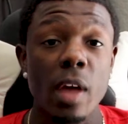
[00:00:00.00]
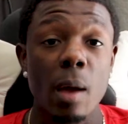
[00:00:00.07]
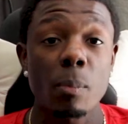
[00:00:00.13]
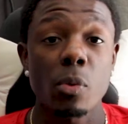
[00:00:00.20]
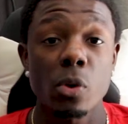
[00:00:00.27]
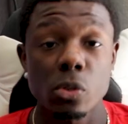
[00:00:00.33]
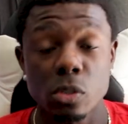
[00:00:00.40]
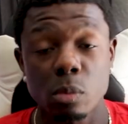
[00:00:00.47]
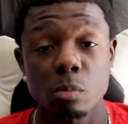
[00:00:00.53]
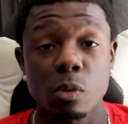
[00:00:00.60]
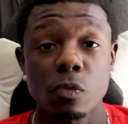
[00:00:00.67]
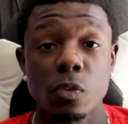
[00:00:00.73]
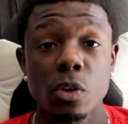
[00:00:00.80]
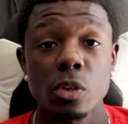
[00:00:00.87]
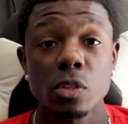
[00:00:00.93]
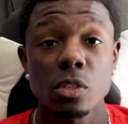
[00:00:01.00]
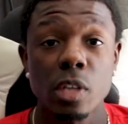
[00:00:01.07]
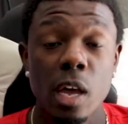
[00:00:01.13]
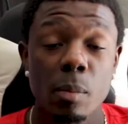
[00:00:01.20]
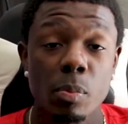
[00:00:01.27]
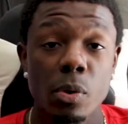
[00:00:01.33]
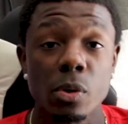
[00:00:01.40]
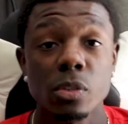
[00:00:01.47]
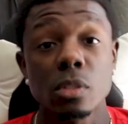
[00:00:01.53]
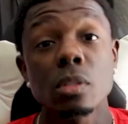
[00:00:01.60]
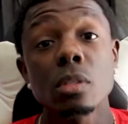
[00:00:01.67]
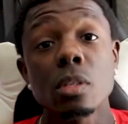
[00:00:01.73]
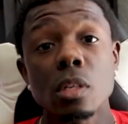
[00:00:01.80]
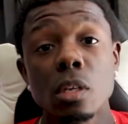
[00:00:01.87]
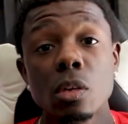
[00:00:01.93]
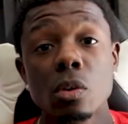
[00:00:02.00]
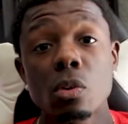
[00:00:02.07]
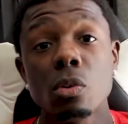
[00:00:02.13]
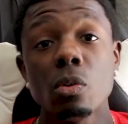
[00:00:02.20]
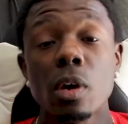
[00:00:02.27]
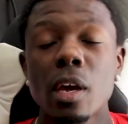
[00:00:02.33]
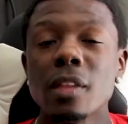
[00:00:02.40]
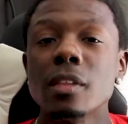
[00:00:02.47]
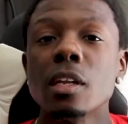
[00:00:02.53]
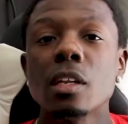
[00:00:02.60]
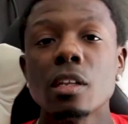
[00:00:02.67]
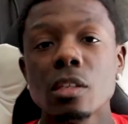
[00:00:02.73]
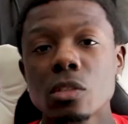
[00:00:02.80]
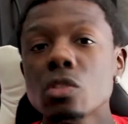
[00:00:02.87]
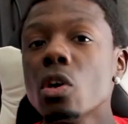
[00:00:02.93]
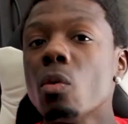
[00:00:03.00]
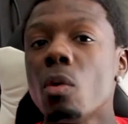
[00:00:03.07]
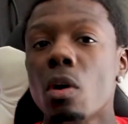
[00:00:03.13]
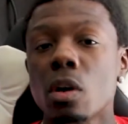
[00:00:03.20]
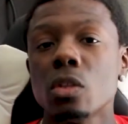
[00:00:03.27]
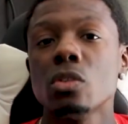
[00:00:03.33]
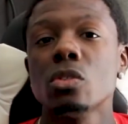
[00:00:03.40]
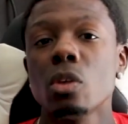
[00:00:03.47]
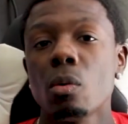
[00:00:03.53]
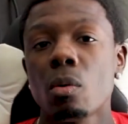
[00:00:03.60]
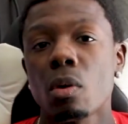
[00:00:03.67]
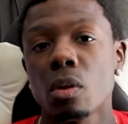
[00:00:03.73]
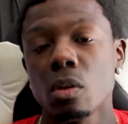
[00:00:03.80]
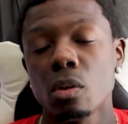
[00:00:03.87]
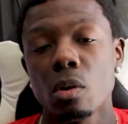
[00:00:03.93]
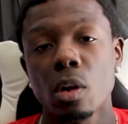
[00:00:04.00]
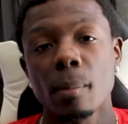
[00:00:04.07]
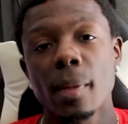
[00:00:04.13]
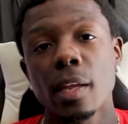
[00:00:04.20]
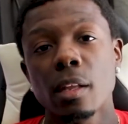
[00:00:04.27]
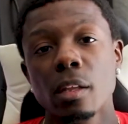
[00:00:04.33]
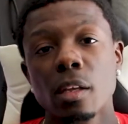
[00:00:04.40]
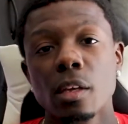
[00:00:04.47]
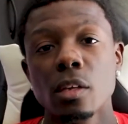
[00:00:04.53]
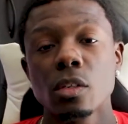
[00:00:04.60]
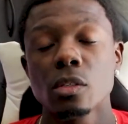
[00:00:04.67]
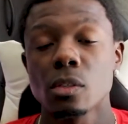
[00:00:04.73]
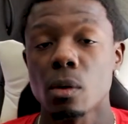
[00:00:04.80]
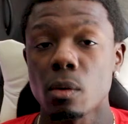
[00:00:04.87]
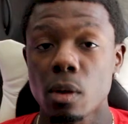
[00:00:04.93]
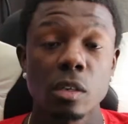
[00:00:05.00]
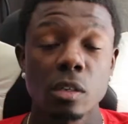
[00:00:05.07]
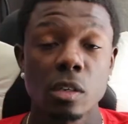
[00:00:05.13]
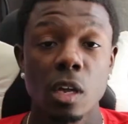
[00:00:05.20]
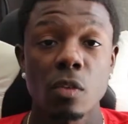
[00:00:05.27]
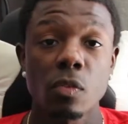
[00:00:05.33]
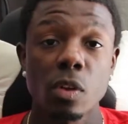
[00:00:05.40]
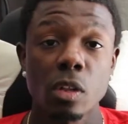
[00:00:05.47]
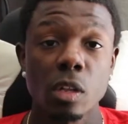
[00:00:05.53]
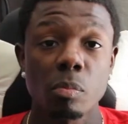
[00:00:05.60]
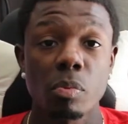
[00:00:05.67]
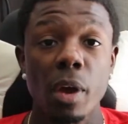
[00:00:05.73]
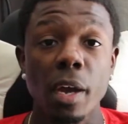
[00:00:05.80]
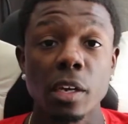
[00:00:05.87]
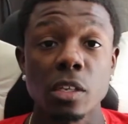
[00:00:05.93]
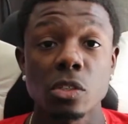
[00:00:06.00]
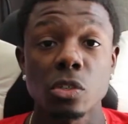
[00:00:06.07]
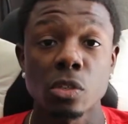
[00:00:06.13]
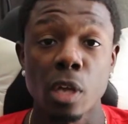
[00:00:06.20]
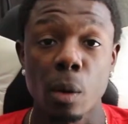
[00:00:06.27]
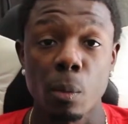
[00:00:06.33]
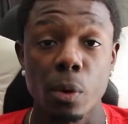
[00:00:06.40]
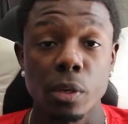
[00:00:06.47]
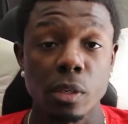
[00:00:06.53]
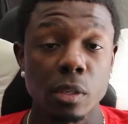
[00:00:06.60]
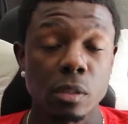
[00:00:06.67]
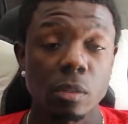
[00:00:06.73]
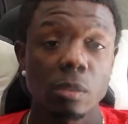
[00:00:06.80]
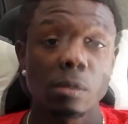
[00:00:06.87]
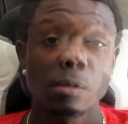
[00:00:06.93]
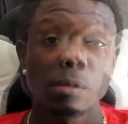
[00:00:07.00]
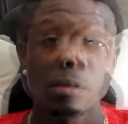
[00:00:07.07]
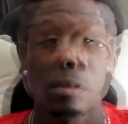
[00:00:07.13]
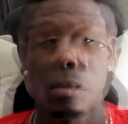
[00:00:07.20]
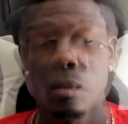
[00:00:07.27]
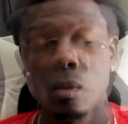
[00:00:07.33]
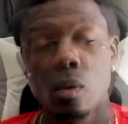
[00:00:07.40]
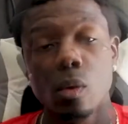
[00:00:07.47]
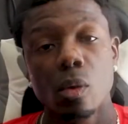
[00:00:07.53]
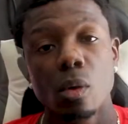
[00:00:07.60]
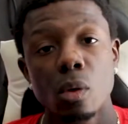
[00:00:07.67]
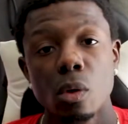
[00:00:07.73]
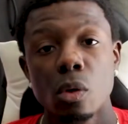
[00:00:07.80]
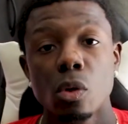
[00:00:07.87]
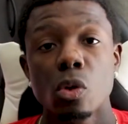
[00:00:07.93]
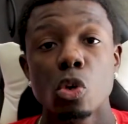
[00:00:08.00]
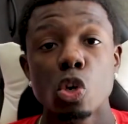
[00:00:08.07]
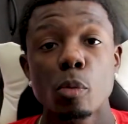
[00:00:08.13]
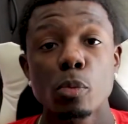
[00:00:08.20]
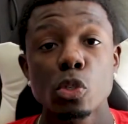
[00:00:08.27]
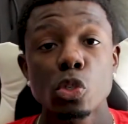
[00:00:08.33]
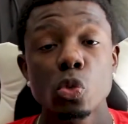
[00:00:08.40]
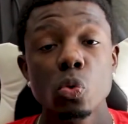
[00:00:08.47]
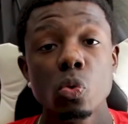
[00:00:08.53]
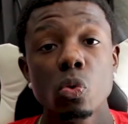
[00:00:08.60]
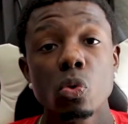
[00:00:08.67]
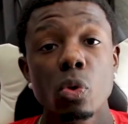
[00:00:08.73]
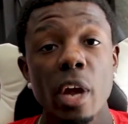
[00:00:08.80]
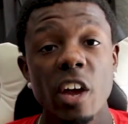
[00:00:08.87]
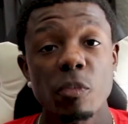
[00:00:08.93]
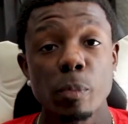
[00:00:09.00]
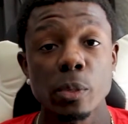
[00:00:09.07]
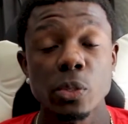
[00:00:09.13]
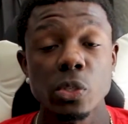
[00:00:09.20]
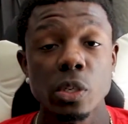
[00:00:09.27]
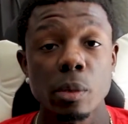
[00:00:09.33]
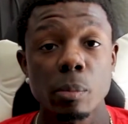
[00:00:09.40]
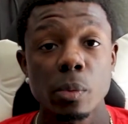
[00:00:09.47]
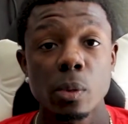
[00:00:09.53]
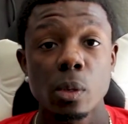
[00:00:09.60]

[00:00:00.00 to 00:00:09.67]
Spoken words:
that person refers that person to you, and then so on and so on, you know what I mean? So definitely practice your networking. Number 2, craftsmanship.